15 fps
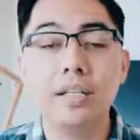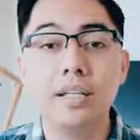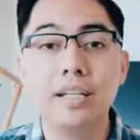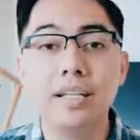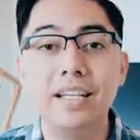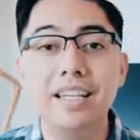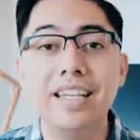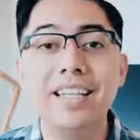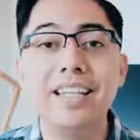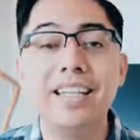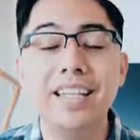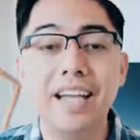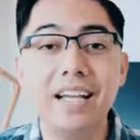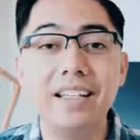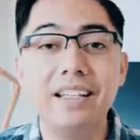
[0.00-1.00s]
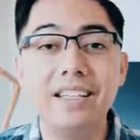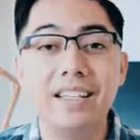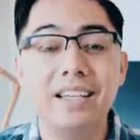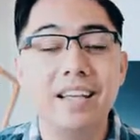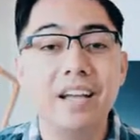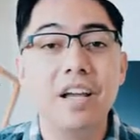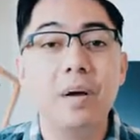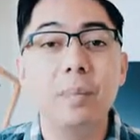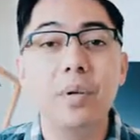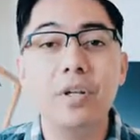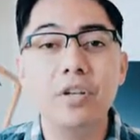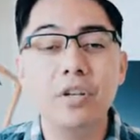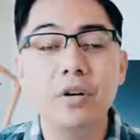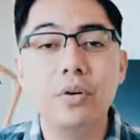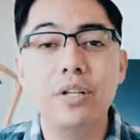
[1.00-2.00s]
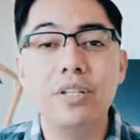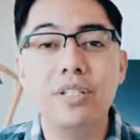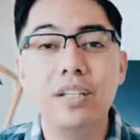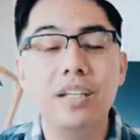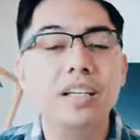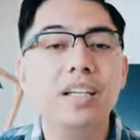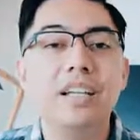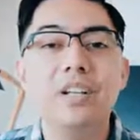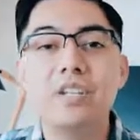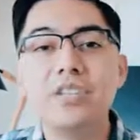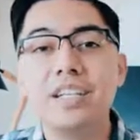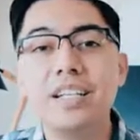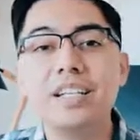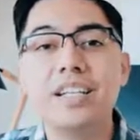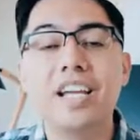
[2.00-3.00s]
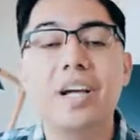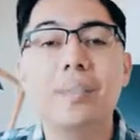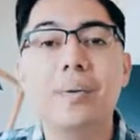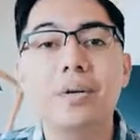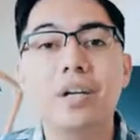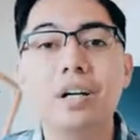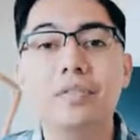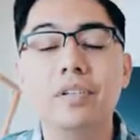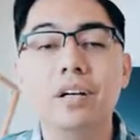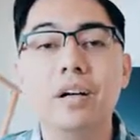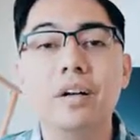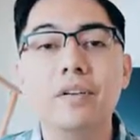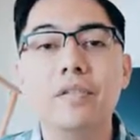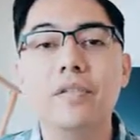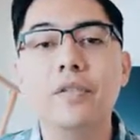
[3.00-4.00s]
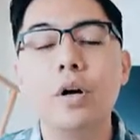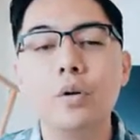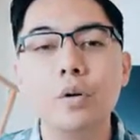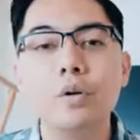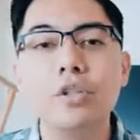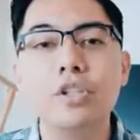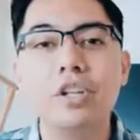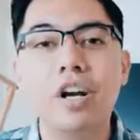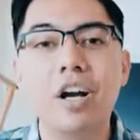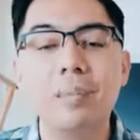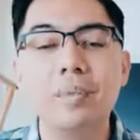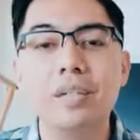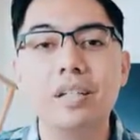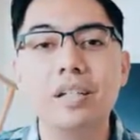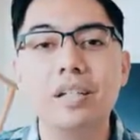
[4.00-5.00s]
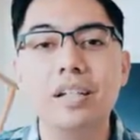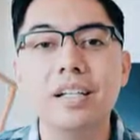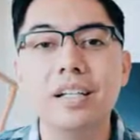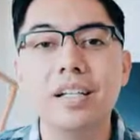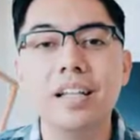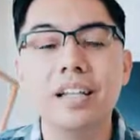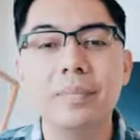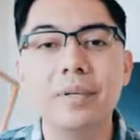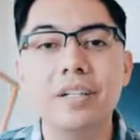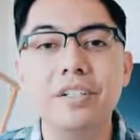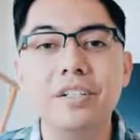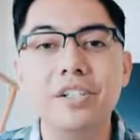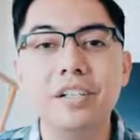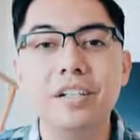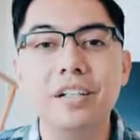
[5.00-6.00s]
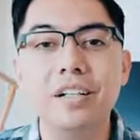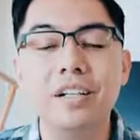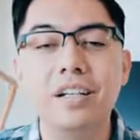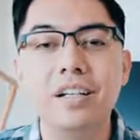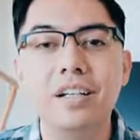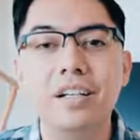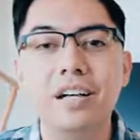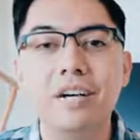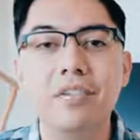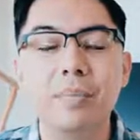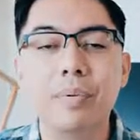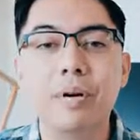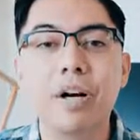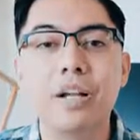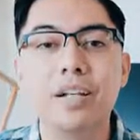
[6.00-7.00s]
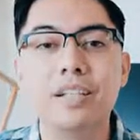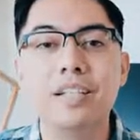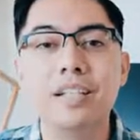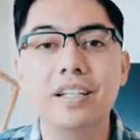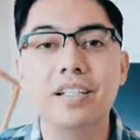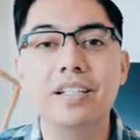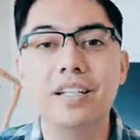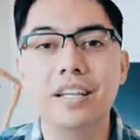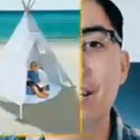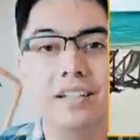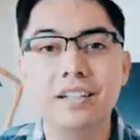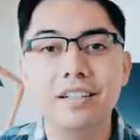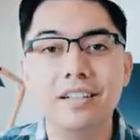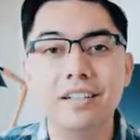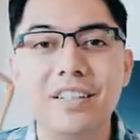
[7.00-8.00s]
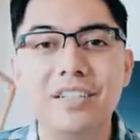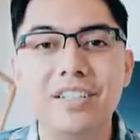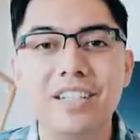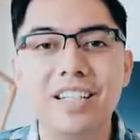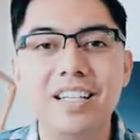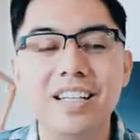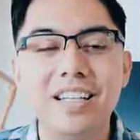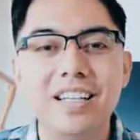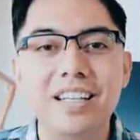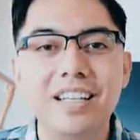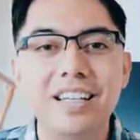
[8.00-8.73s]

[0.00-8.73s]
in? Yes. But notice, here's an example of a Photoshopped image of a product in a setting. You see,